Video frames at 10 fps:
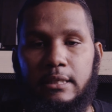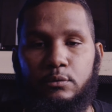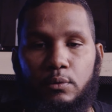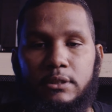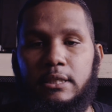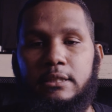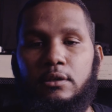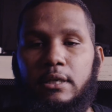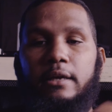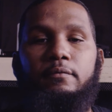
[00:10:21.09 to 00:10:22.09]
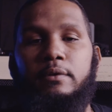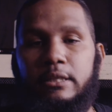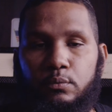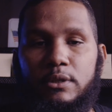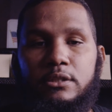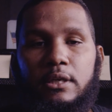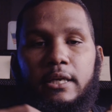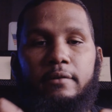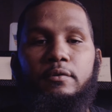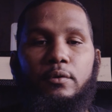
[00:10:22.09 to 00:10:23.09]
what's gonna give
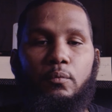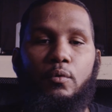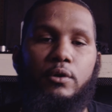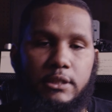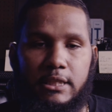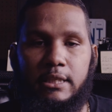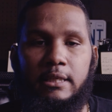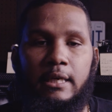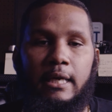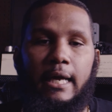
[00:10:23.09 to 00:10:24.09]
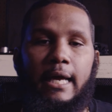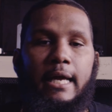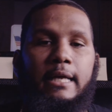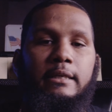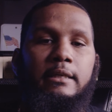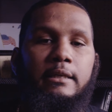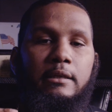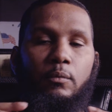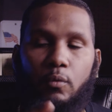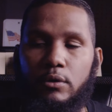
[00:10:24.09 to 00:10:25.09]
you the warranty, and
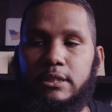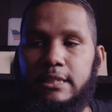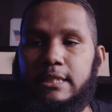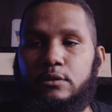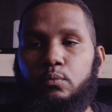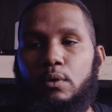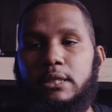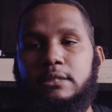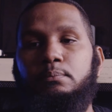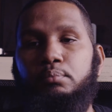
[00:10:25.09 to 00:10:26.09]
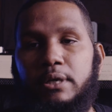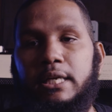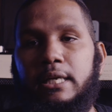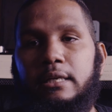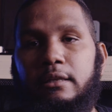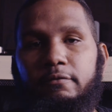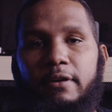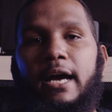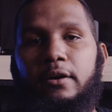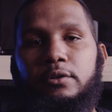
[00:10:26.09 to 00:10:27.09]
the warranties is what's bringing the
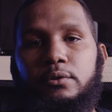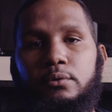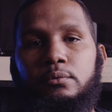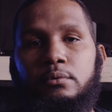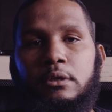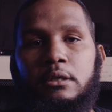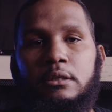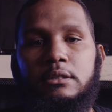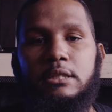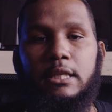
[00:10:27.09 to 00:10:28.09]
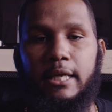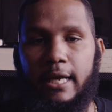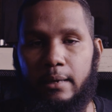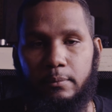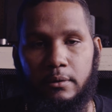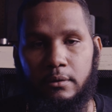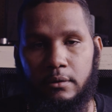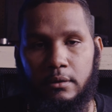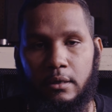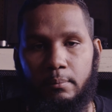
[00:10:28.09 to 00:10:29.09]
value to the camera,
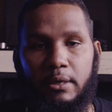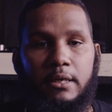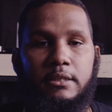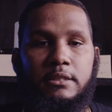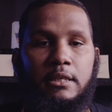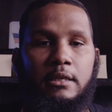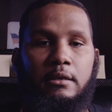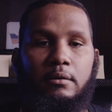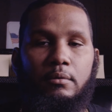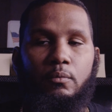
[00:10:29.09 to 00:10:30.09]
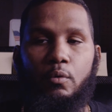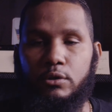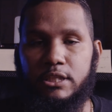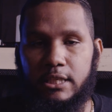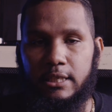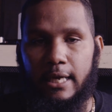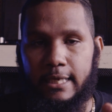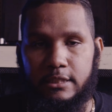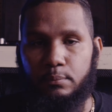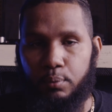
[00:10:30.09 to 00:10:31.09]
because warranty
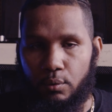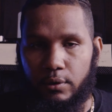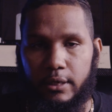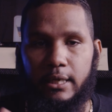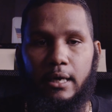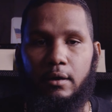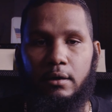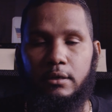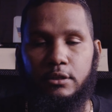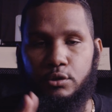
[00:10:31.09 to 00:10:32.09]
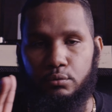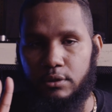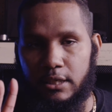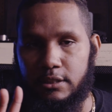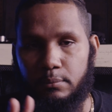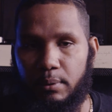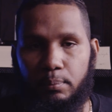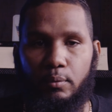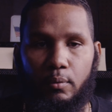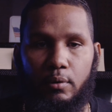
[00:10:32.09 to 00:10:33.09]
and support are the two things that
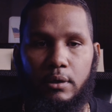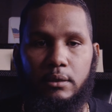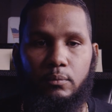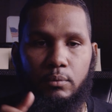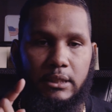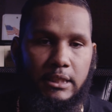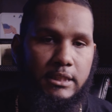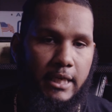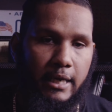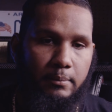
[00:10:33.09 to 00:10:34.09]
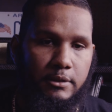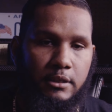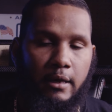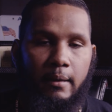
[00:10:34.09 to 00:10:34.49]
people want with these cameras.